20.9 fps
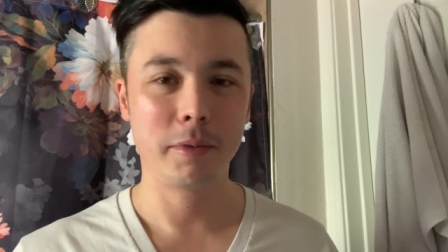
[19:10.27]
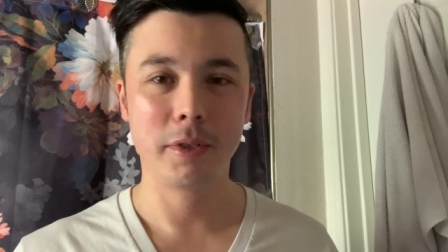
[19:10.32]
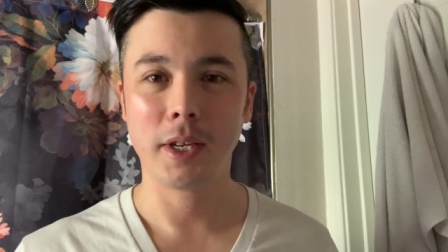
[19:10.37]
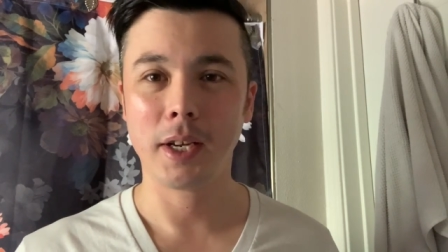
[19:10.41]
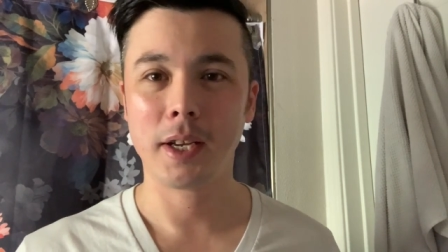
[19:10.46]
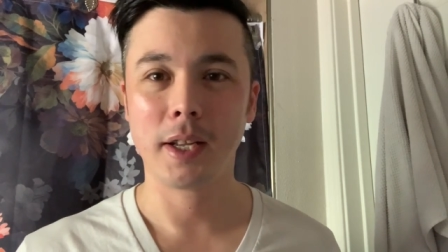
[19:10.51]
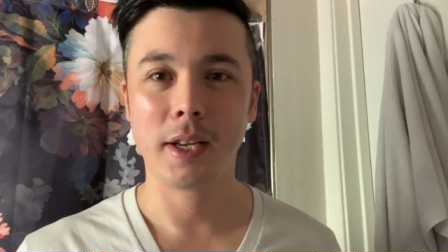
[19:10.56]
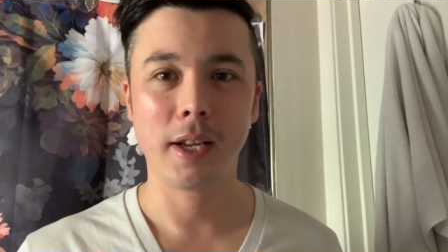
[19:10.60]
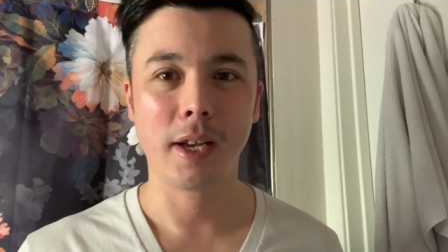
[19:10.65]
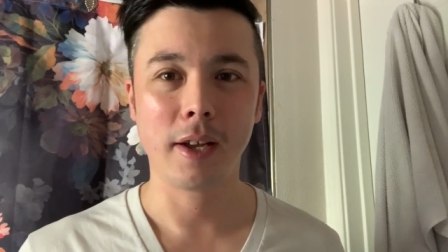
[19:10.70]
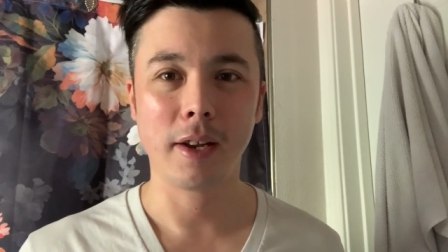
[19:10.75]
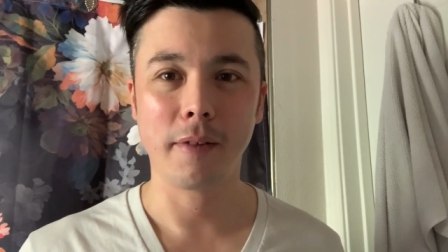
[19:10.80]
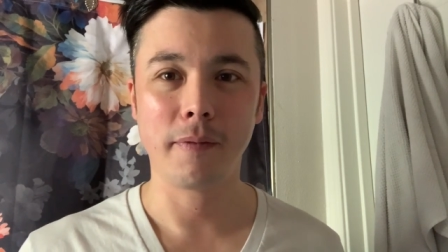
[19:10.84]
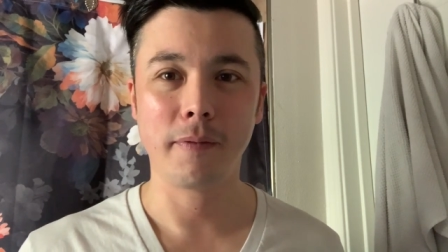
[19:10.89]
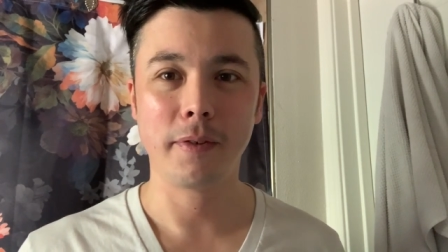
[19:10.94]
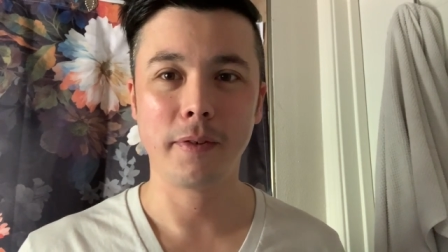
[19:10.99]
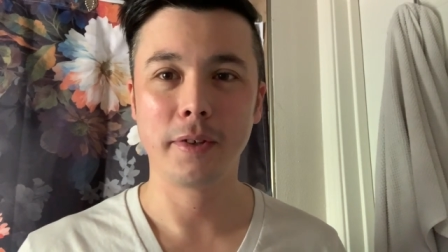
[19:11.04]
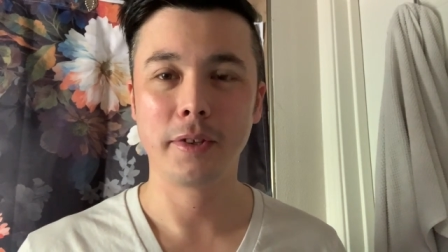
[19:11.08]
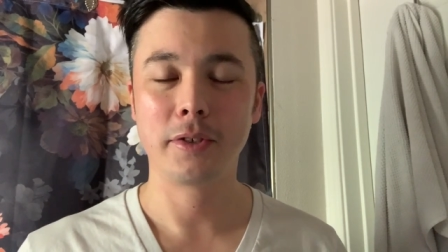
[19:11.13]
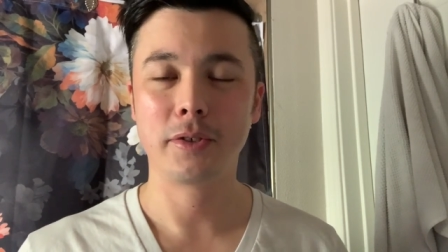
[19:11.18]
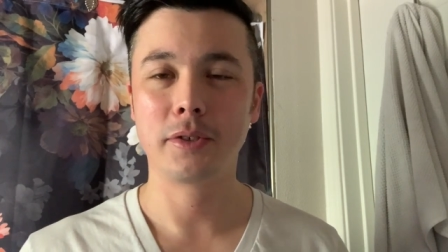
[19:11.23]
Check it out if
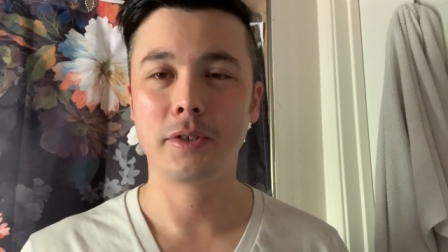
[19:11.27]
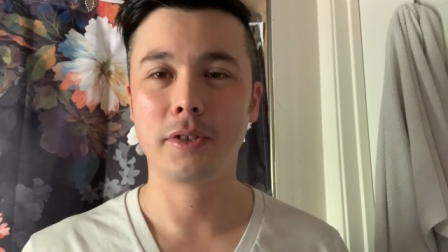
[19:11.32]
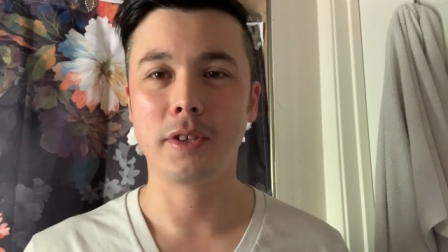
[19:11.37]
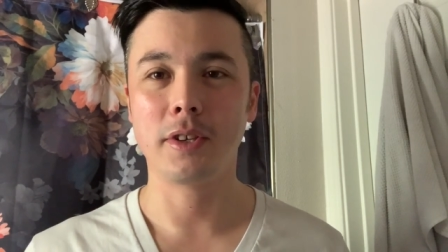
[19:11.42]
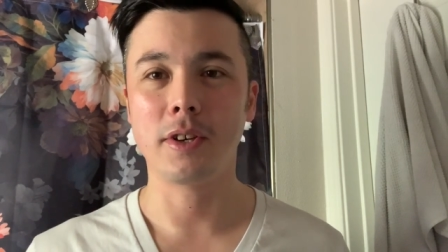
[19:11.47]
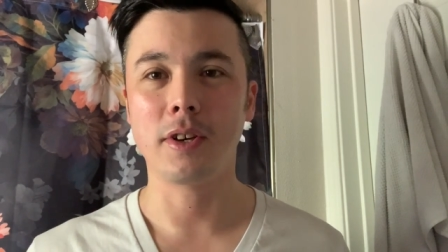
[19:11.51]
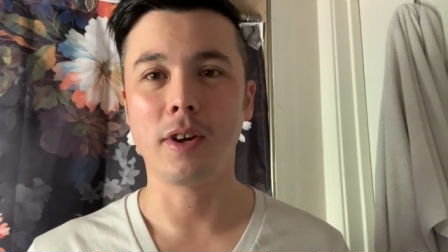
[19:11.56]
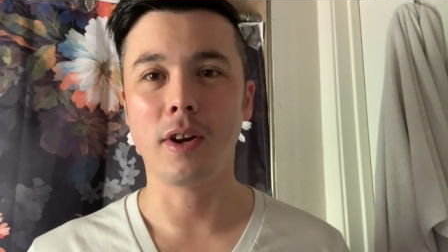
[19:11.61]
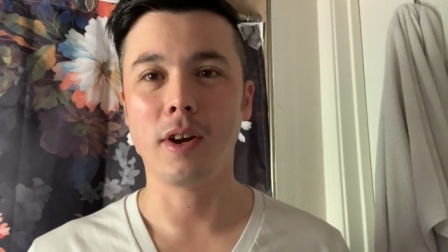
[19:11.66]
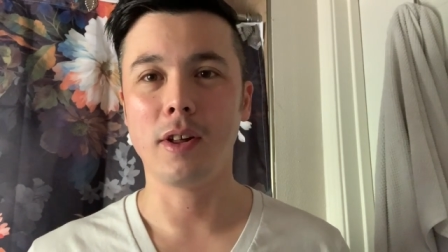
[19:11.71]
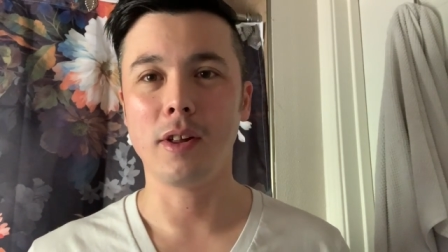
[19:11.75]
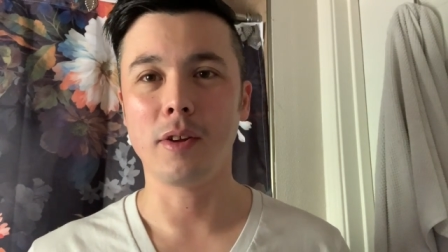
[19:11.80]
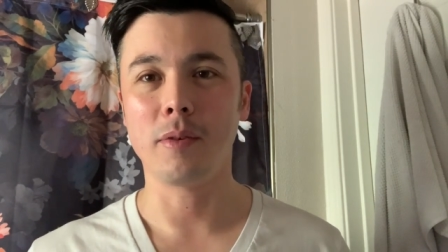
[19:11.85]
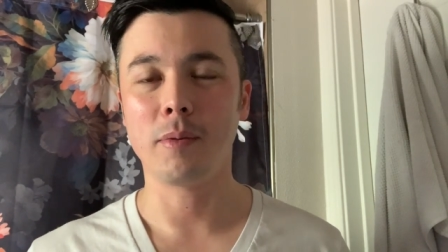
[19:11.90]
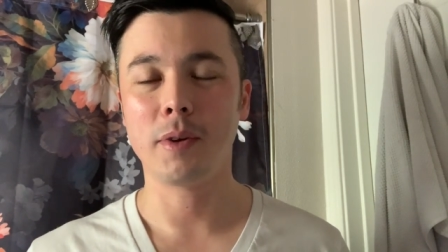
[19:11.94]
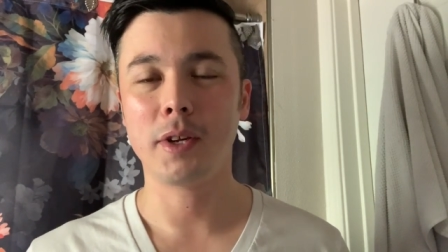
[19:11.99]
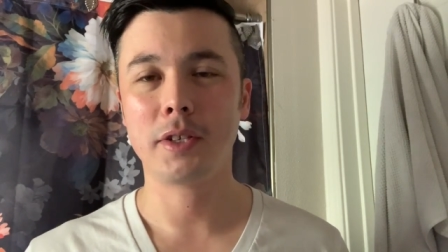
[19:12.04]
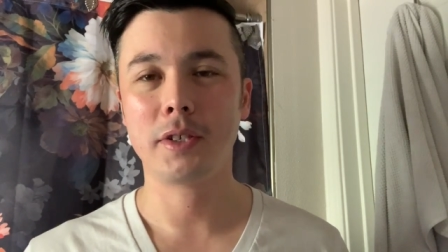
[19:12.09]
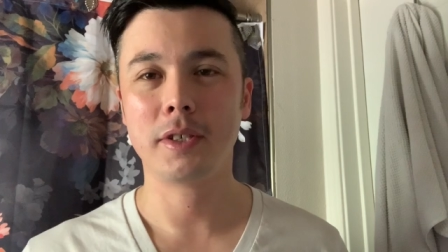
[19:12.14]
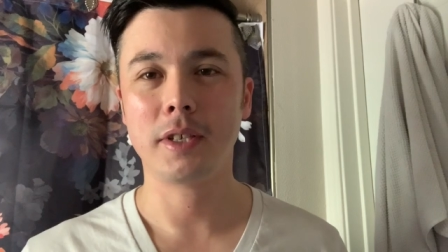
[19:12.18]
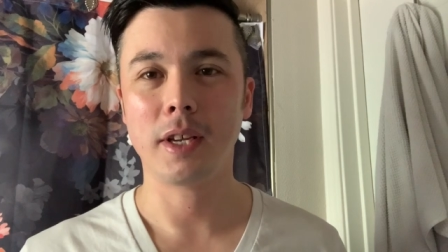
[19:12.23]
you're interested at all in
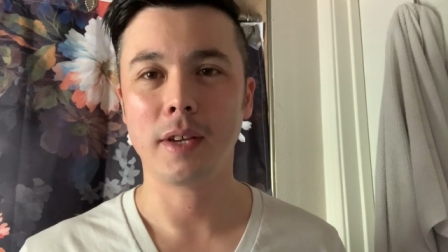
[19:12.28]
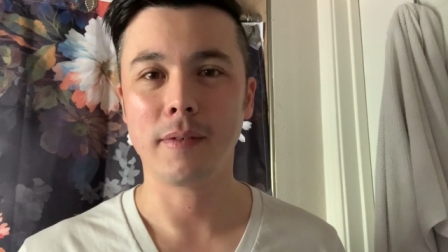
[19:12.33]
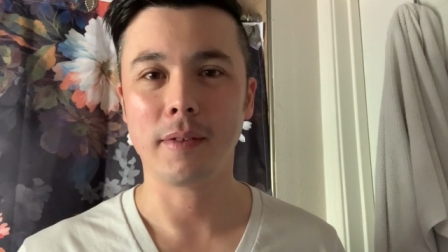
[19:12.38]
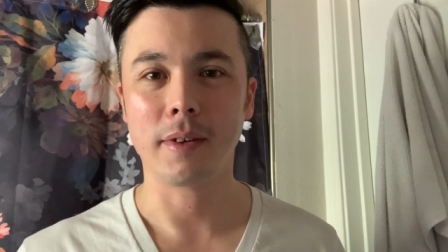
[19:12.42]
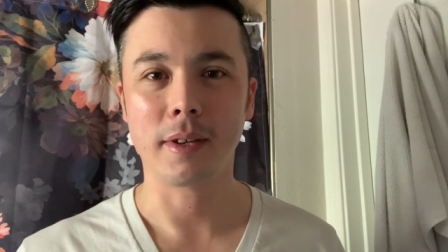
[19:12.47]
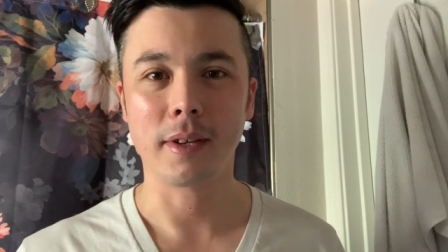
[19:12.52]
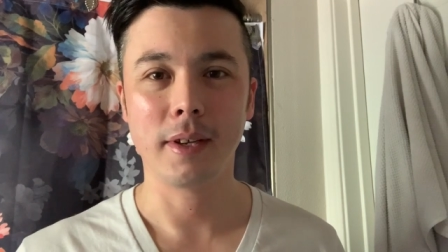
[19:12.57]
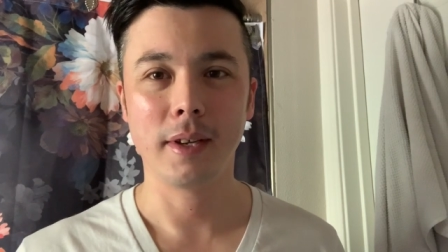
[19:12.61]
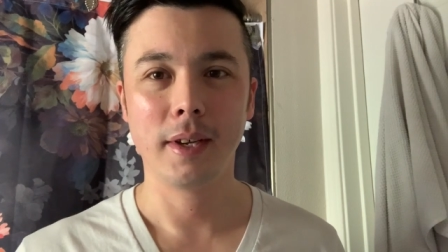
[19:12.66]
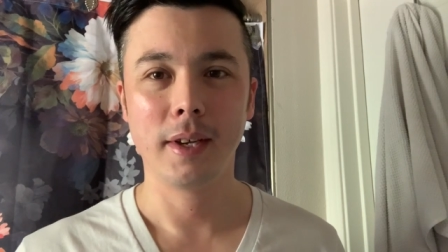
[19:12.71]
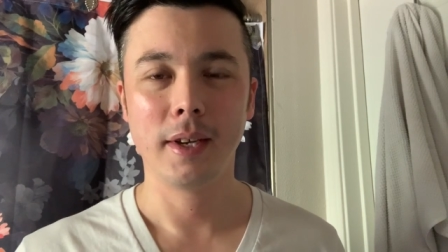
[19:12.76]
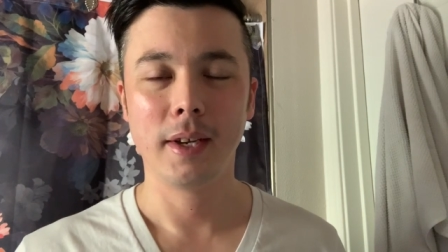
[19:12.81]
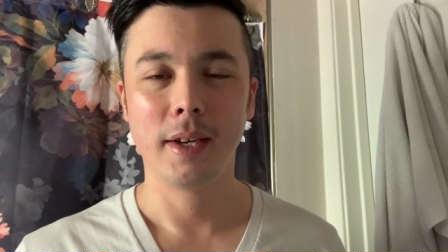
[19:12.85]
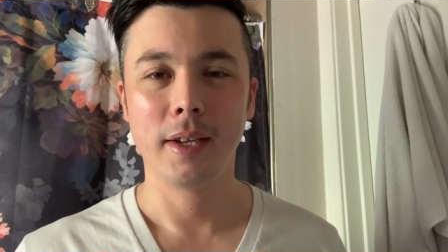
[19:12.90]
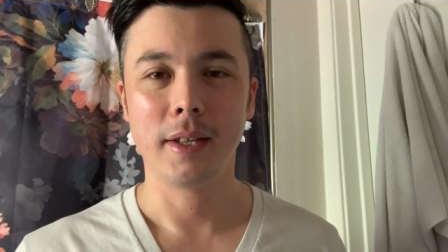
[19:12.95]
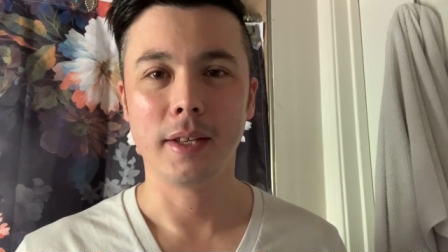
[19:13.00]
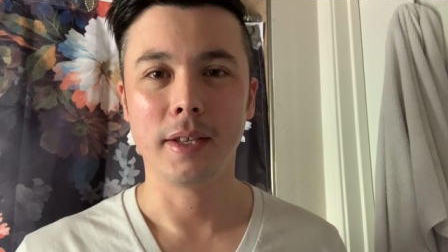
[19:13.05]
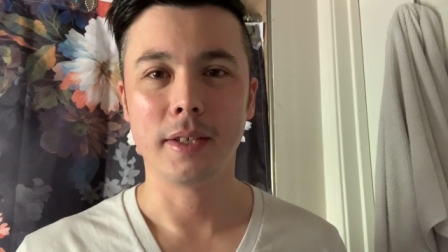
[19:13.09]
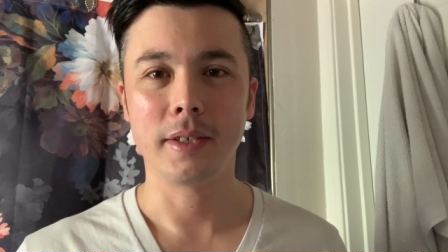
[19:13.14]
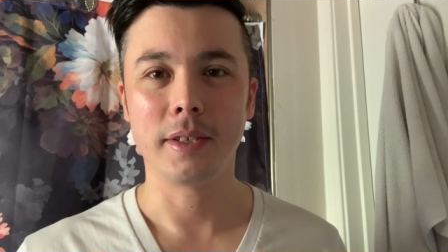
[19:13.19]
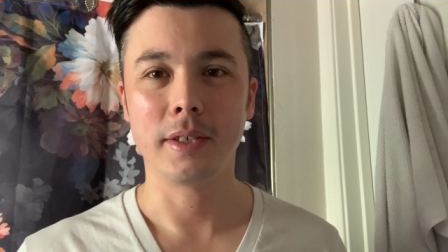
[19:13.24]
wet shaving.
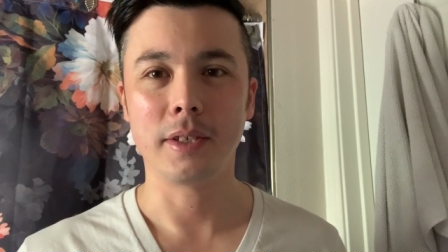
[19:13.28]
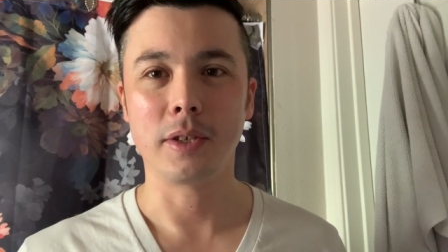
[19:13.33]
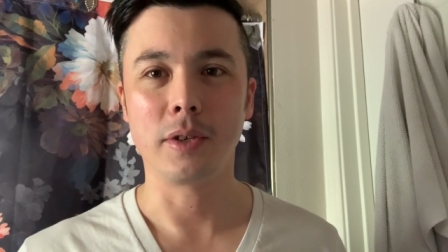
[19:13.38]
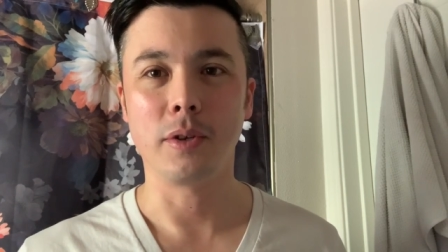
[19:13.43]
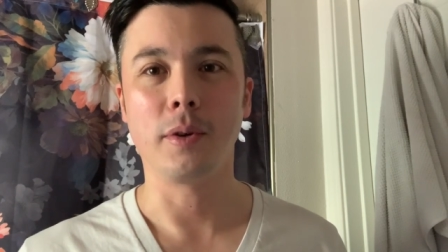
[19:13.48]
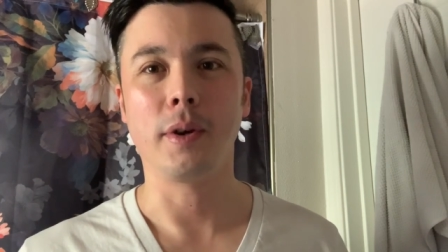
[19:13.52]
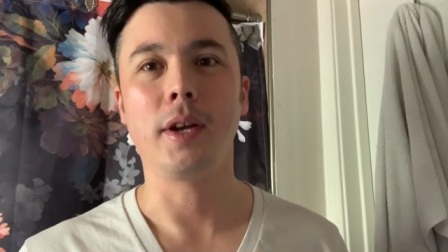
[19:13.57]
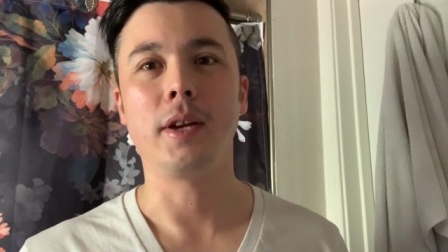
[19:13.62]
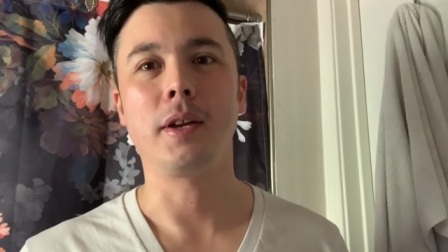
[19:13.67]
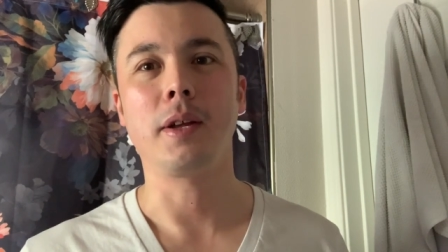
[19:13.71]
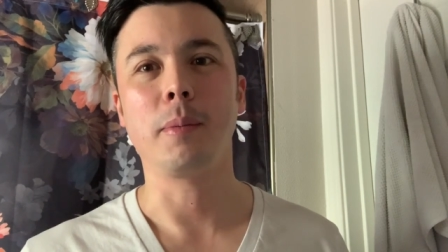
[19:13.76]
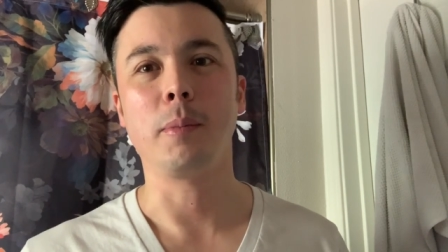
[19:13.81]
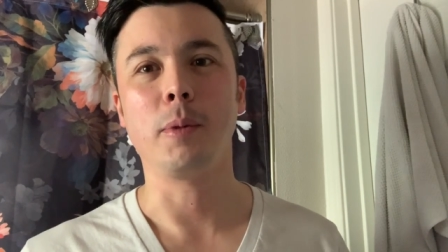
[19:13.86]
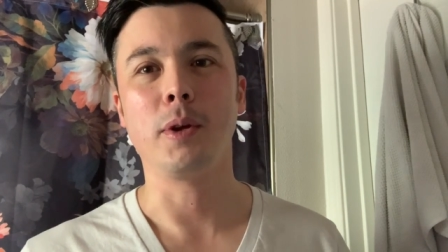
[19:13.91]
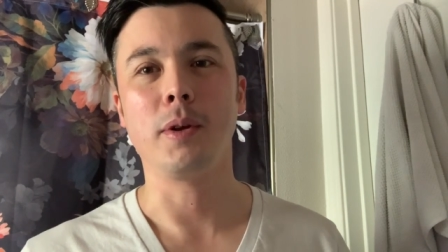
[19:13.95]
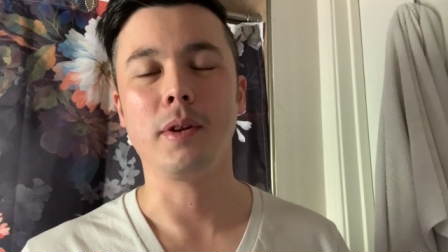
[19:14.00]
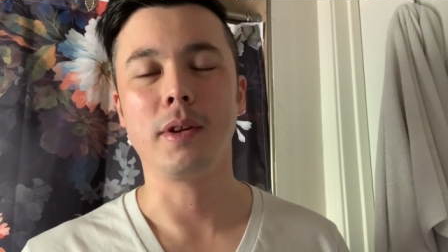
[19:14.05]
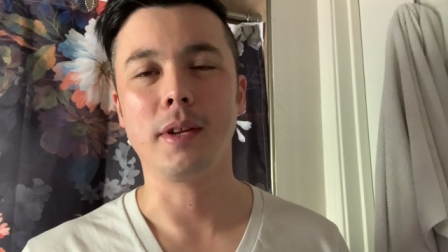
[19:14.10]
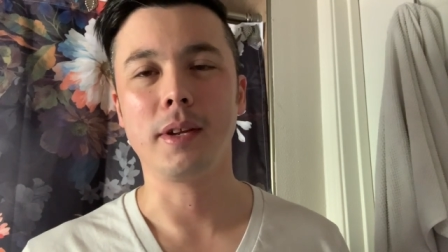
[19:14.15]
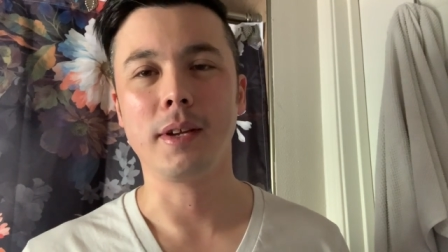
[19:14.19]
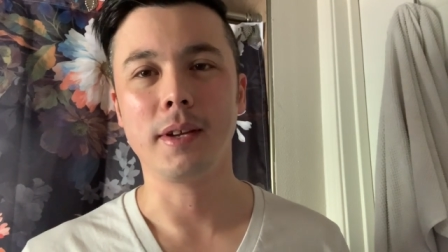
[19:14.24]
This is a great
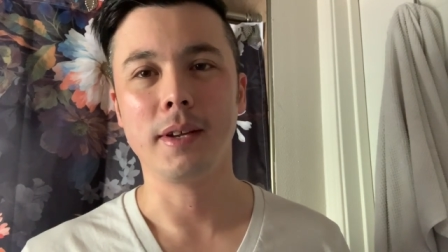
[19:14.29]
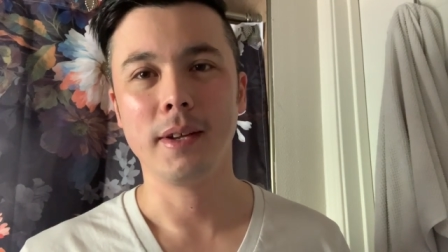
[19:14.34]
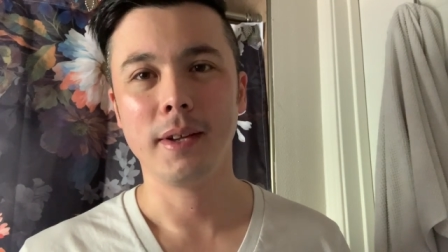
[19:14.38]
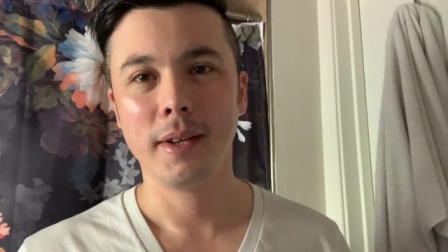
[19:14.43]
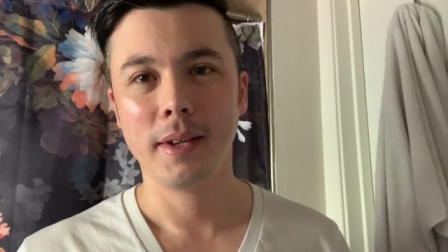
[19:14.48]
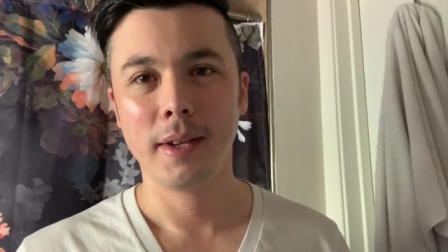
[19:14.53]
community.